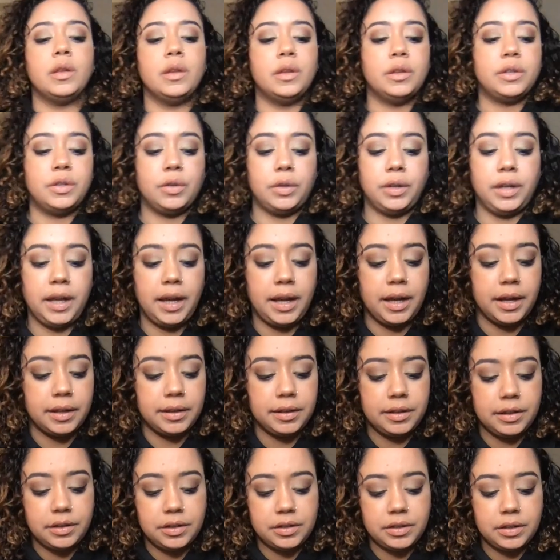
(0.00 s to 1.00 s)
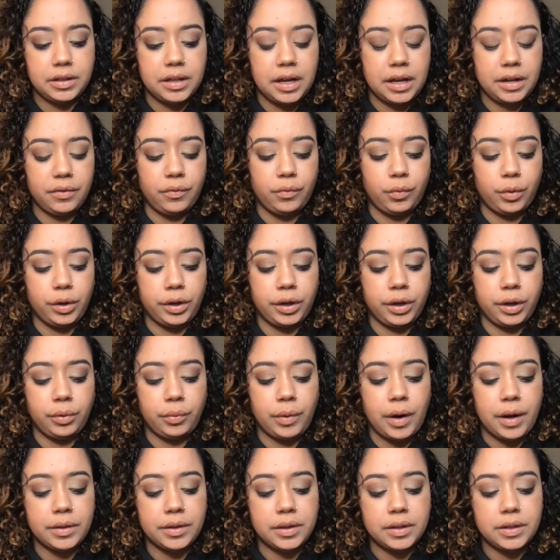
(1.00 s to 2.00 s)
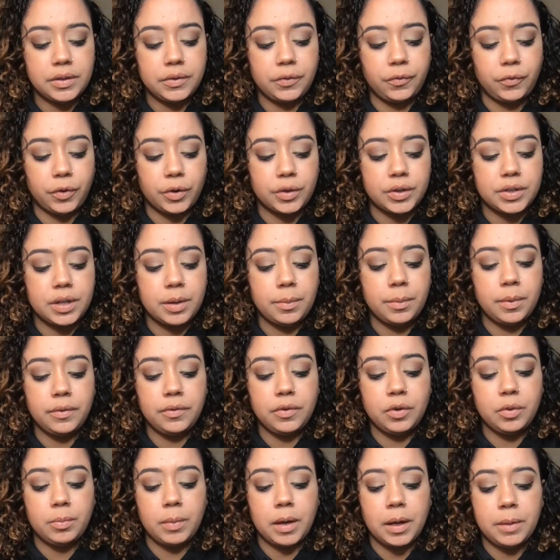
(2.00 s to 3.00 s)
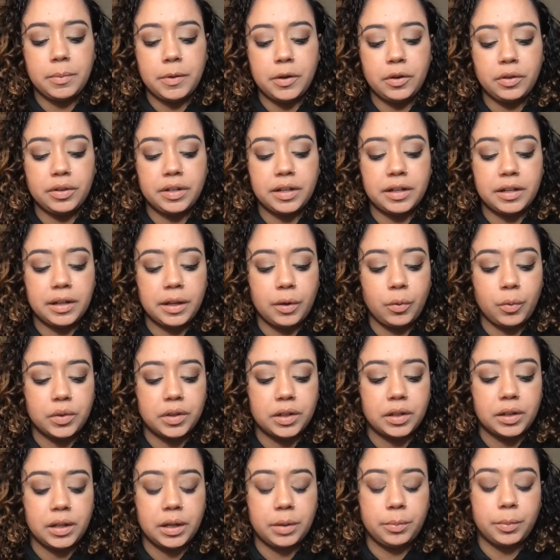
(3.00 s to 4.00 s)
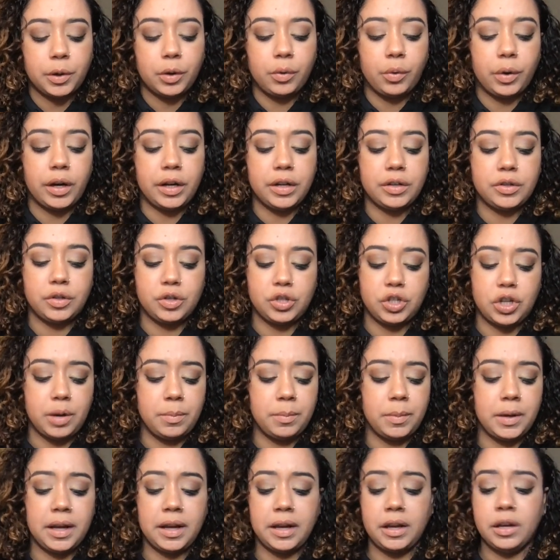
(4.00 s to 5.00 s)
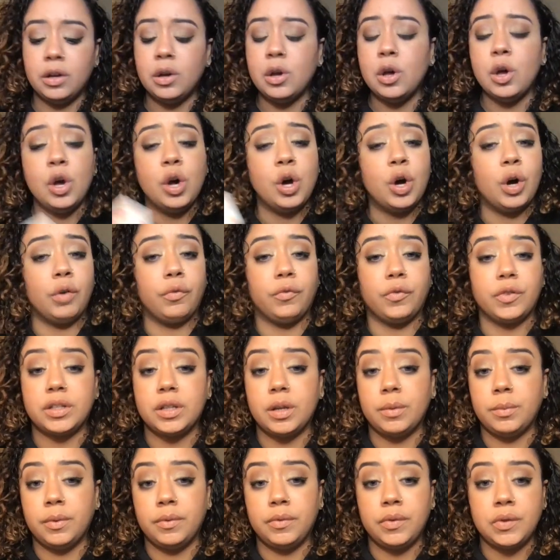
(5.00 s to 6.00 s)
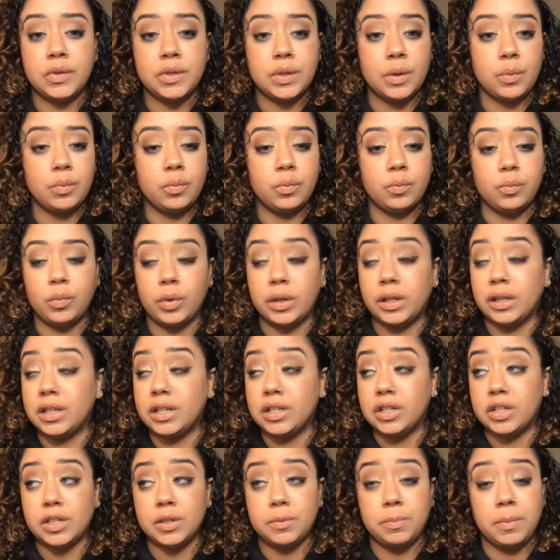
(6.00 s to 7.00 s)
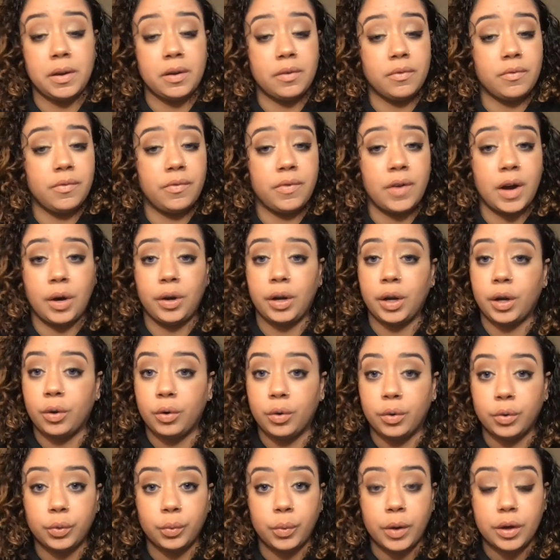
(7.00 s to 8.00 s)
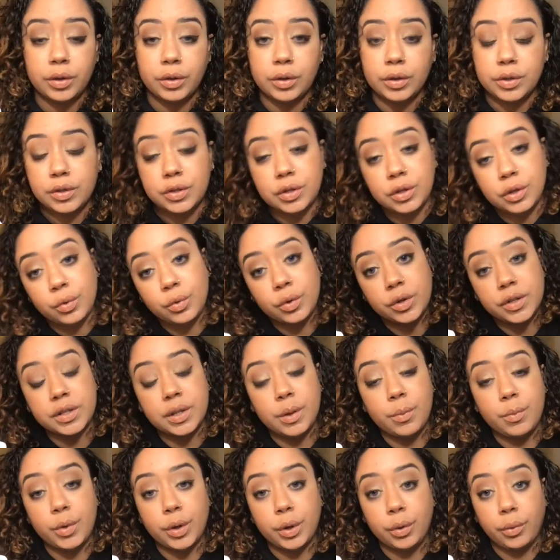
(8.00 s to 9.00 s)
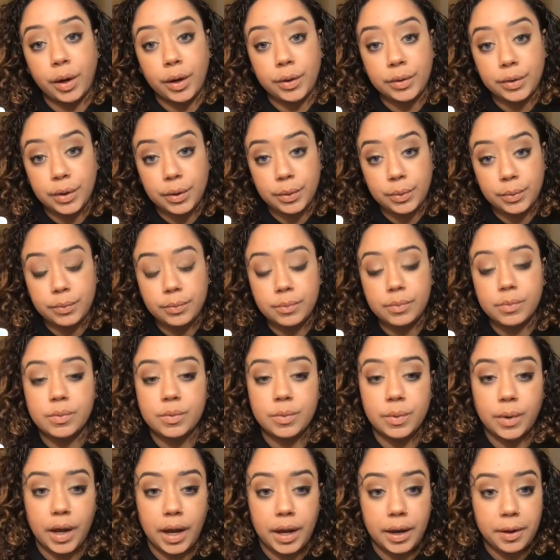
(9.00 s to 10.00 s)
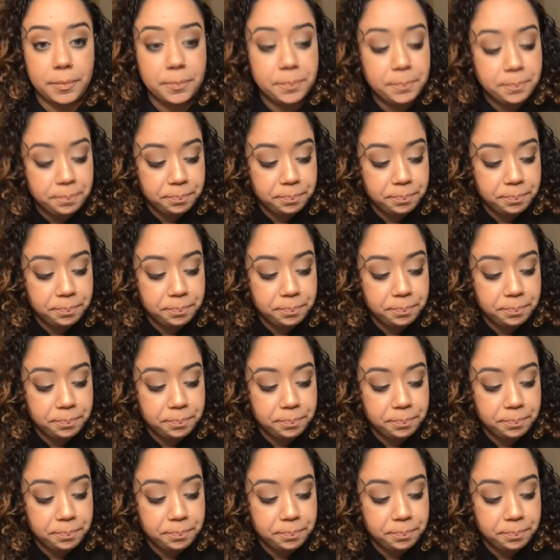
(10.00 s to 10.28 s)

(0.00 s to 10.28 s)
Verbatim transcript: So yeah, there's a lot of worry around this. For some of you, maybe you're dealing with a Libra, Aquarius, or Gemini, or for some of you, someone is just being very cold, whether it's you or someone around you, okay?